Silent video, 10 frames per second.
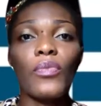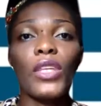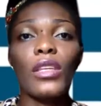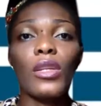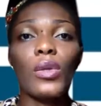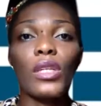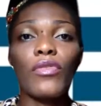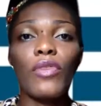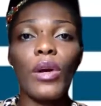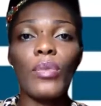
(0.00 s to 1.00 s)
including
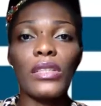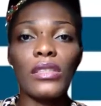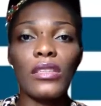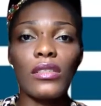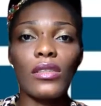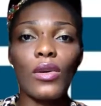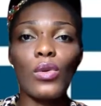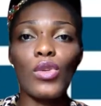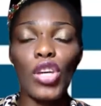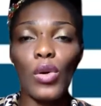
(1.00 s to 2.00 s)
former President
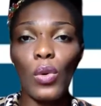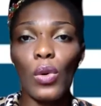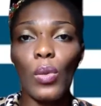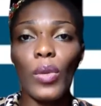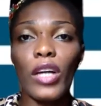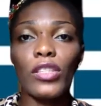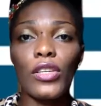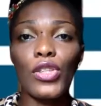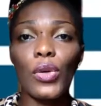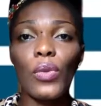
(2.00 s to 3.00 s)
Olusegun
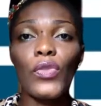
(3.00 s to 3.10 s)
Obasanjo,